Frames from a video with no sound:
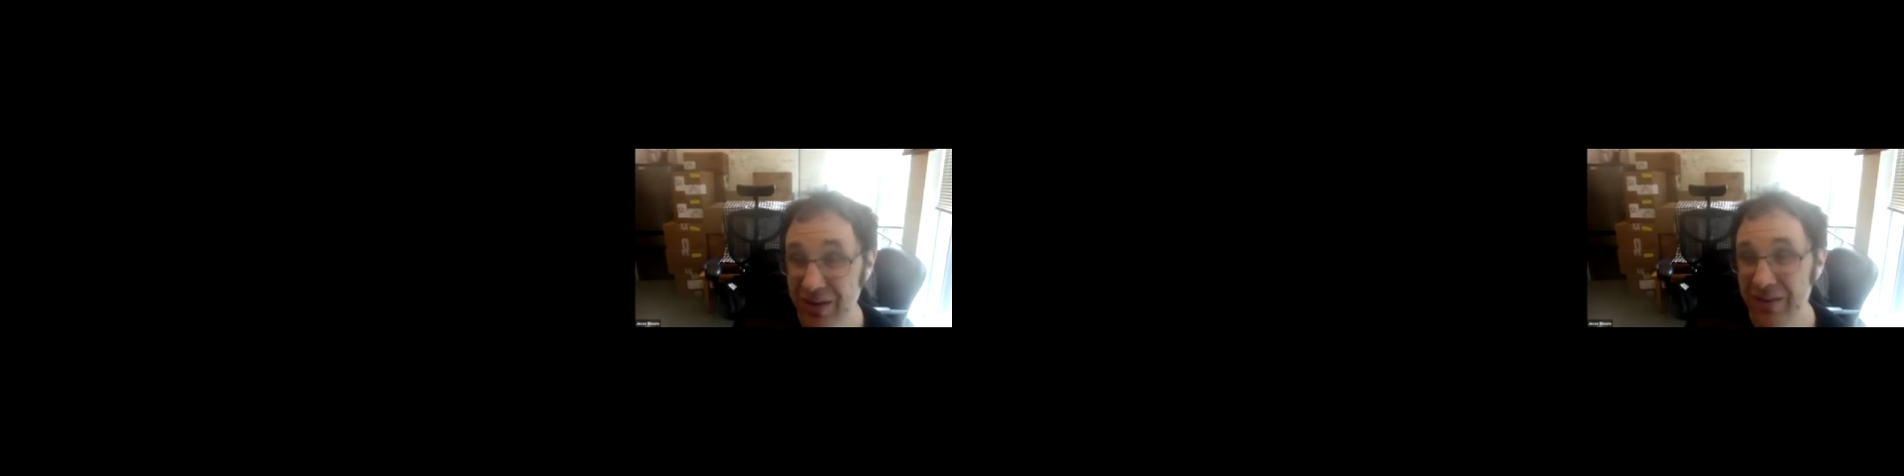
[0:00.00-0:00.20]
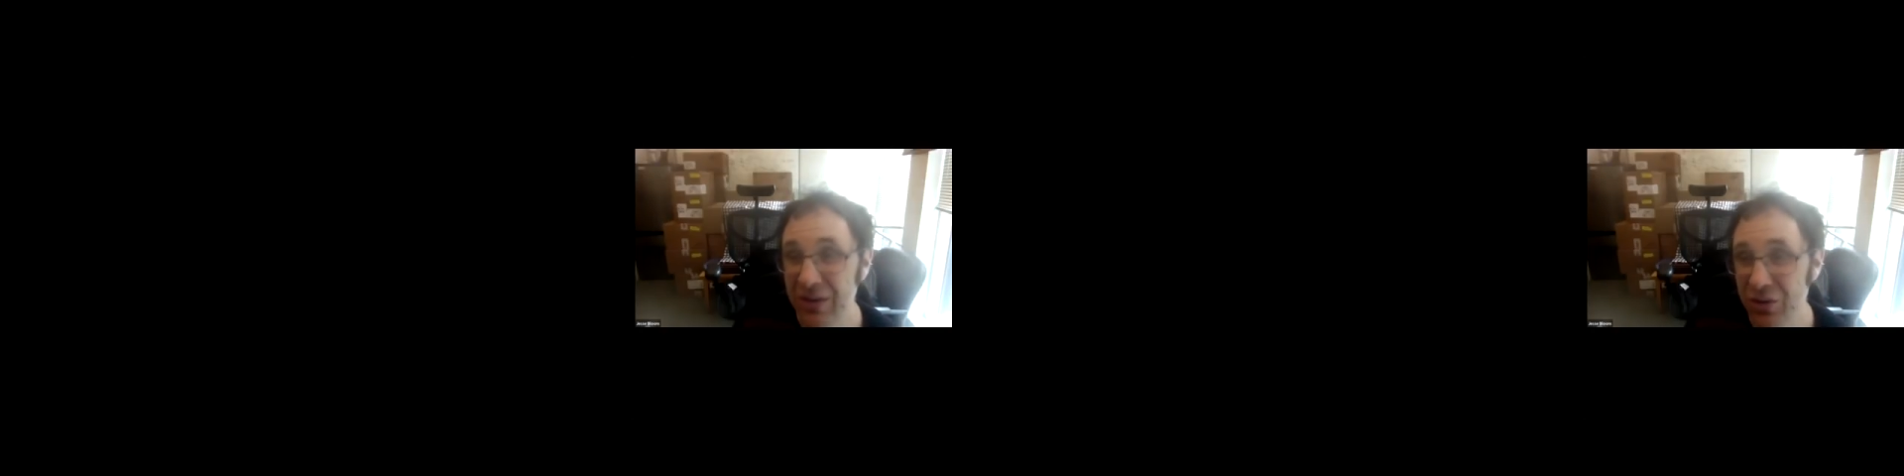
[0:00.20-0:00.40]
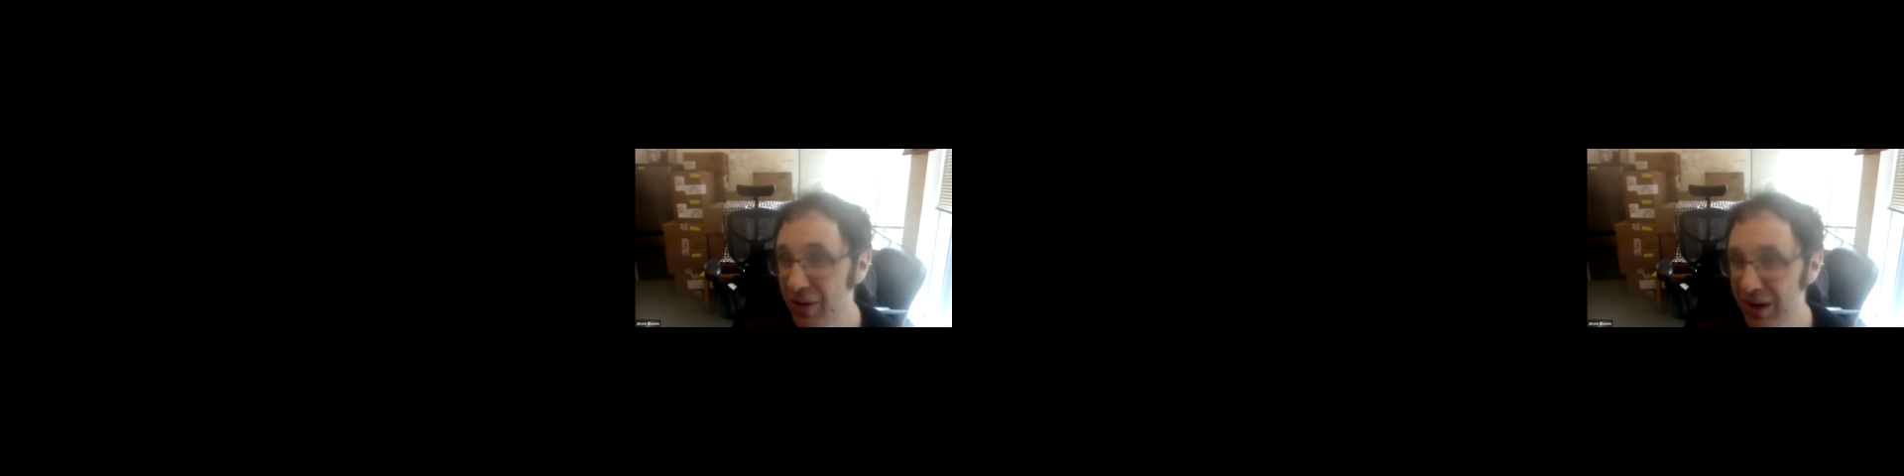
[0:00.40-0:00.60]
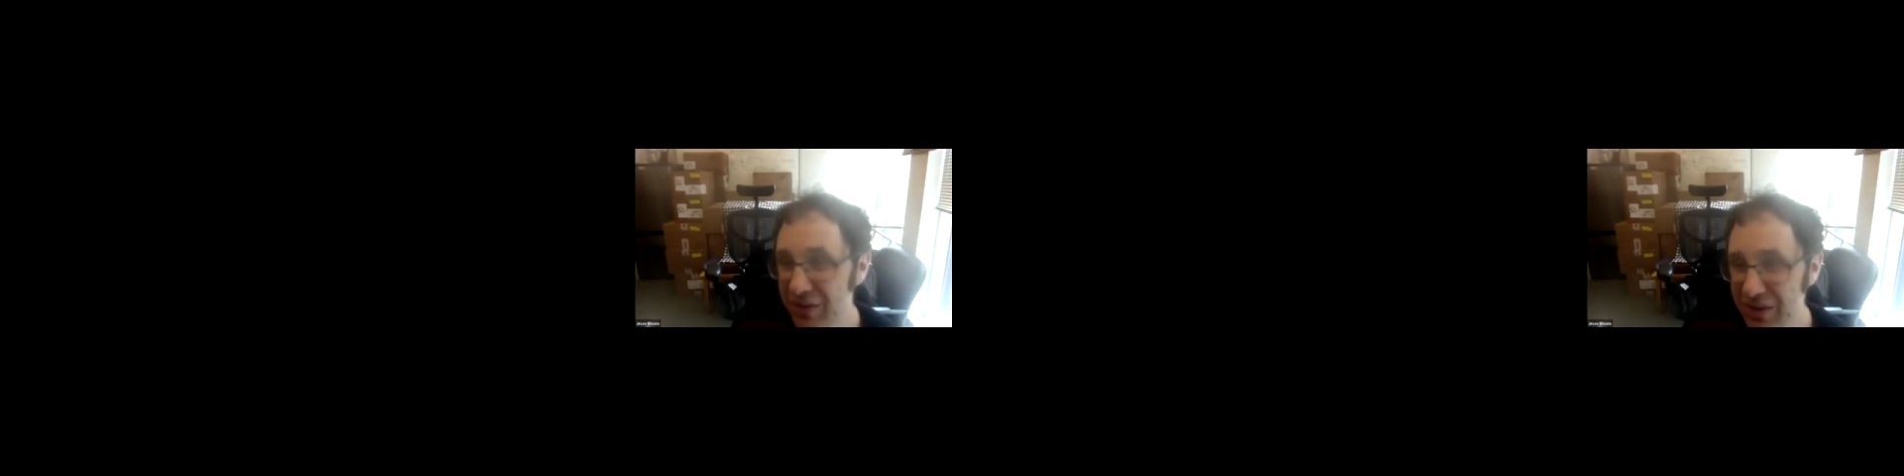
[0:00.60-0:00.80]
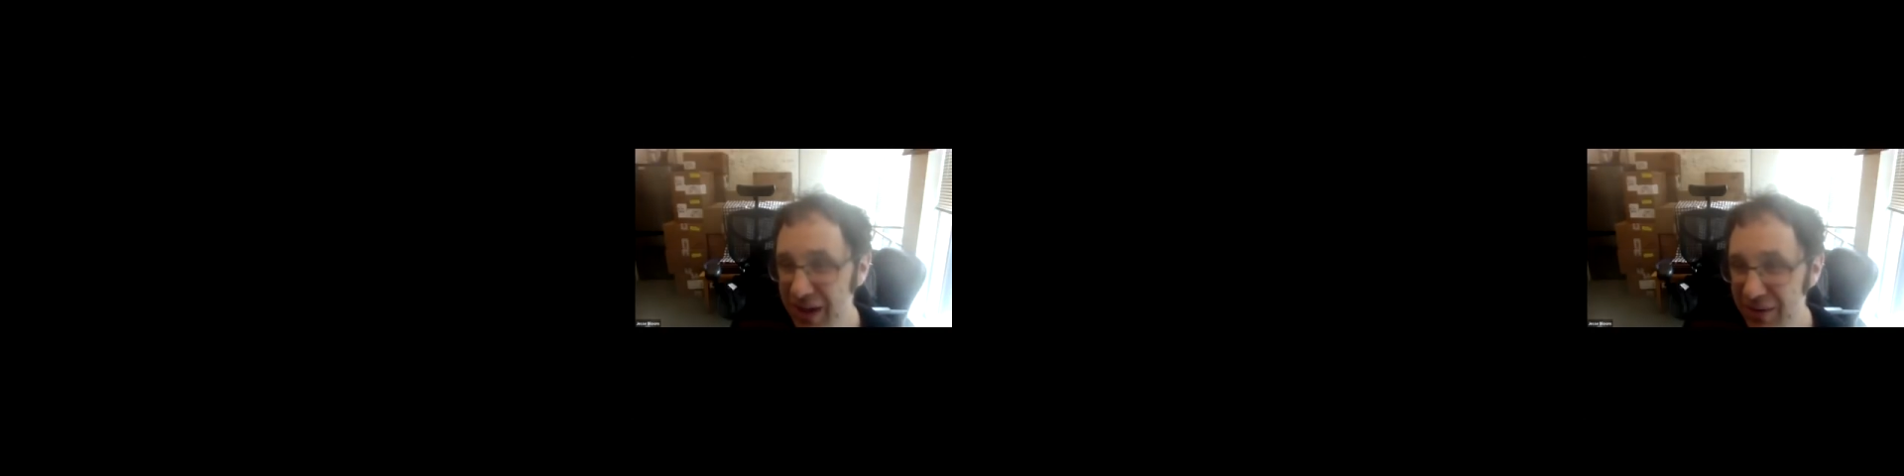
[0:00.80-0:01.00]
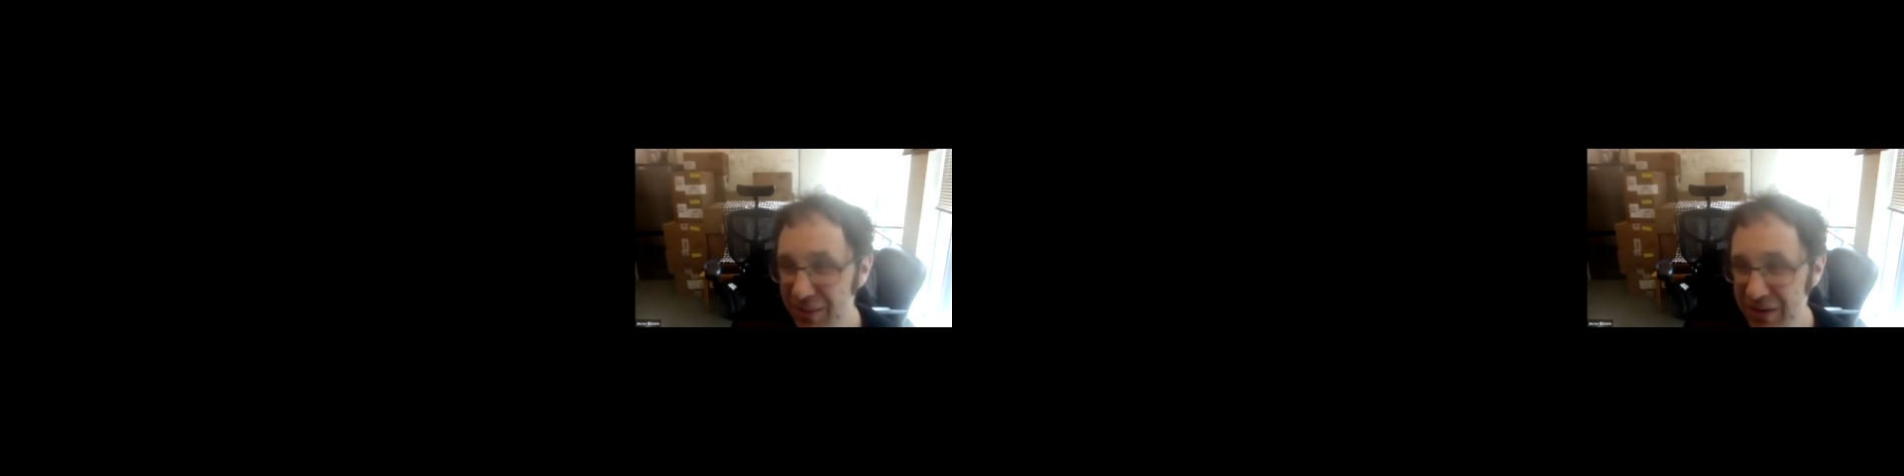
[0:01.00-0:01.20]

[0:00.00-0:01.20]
and they do have this kind of